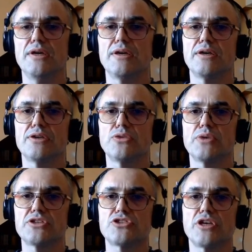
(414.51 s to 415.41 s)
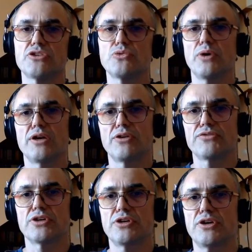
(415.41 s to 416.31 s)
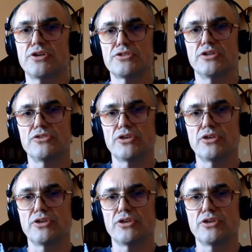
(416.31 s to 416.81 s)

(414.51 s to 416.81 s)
to exchange one of the cards in